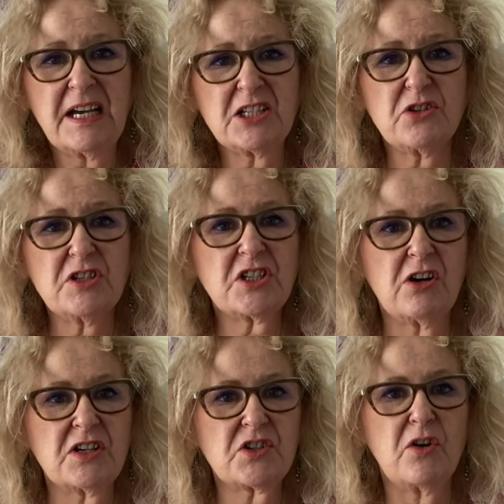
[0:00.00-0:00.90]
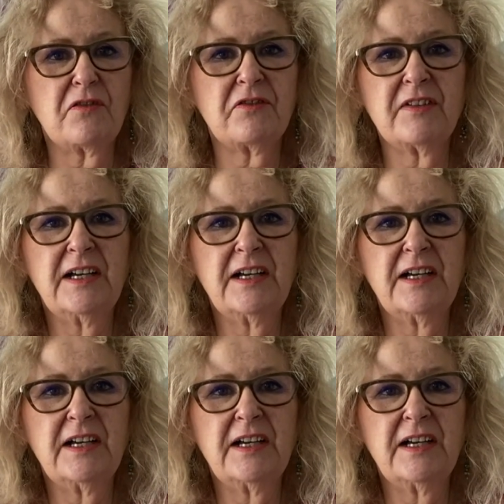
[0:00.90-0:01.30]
I took the ties off.